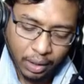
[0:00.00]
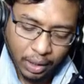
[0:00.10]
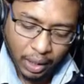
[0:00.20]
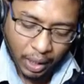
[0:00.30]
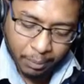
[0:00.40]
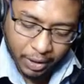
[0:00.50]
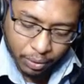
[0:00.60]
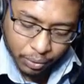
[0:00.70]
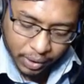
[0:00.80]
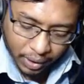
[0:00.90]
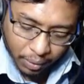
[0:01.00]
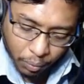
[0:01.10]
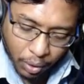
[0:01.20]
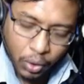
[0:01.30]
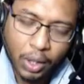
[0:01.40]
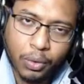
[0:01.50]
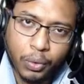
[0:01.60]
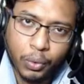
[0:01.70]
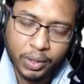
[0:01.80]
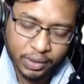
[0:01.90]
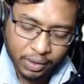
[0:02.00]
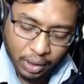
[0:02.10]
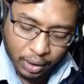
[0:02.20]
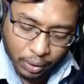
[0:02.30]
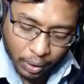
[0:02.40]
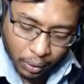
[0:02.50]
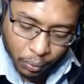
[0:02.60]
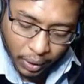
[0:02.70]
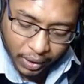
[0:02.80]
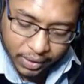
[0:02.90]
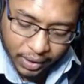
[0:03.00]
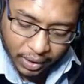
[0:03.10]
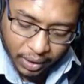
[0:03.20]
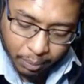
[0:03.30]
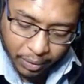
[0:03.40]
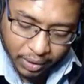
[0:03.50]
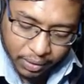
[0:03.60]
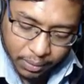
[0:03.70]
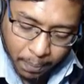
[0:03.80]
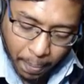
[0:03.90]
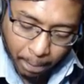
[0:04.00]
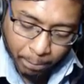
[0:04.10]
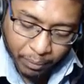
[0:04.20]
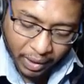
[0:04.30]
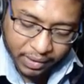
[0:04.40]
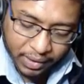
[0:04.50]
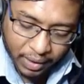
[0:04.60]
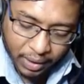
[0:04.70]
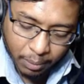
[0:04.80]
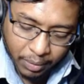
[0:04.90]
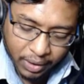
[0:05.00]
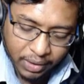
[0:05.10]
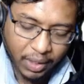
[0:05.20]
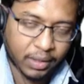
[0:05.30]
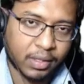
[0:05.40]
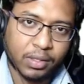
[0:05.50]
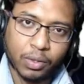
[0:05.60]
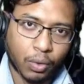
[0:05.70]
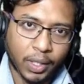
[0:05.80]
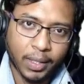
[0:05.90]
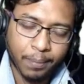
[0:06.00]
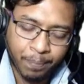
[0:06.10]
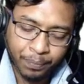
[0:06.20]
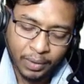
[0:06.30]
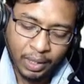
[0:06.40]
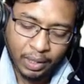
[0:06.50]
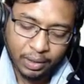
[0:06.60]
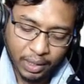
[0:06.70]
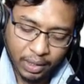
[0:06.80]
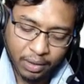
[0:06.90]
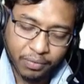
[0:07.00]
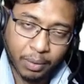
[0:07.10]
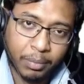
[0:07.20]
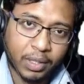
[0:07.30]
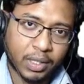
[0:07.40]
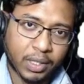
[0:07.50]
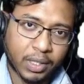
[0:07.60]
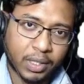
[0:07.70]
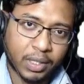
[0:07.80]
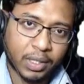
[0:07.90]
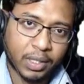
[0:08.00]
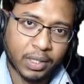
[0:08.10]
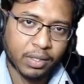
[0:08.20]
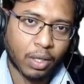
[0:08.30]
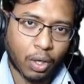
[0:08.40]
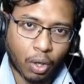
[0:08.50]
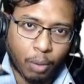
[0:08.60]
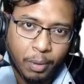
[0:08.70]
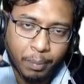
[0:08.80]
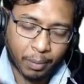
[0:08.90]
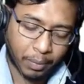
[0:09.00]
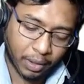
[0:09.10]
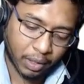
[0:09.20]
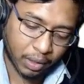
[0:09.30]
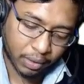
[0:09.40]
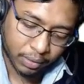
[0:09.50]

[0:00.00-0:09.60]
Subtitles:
I mean to say, what you have to do is, you have to extend the base like this, okay? Then from the third vertex, drop a perpendicular